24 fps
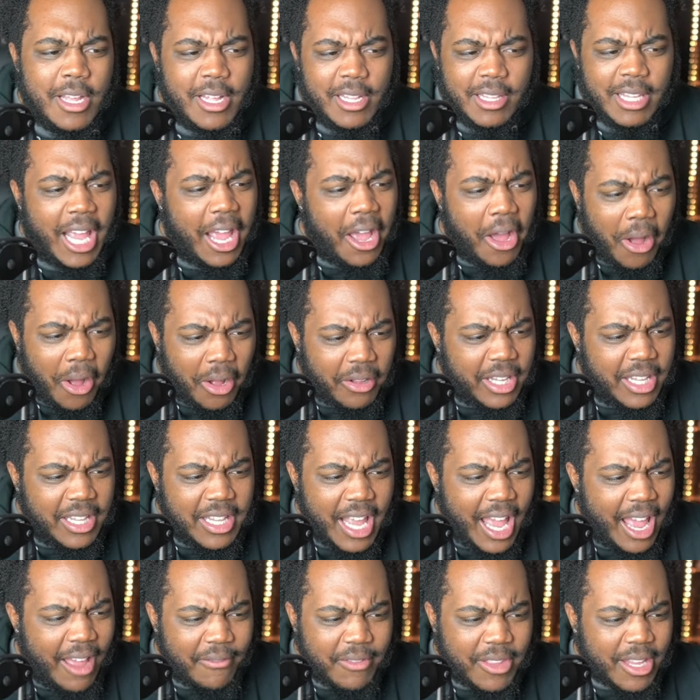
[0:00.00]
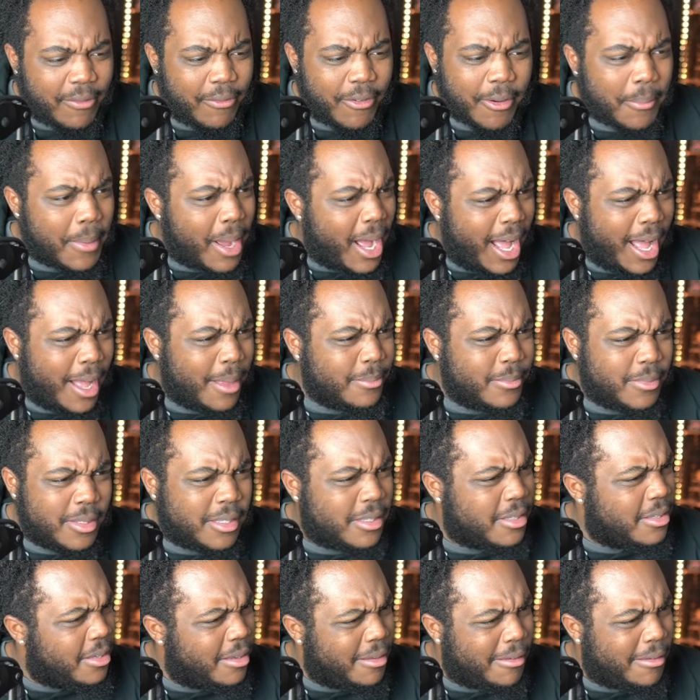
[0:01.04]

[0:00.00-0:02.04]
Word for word: They all didn't have different moms.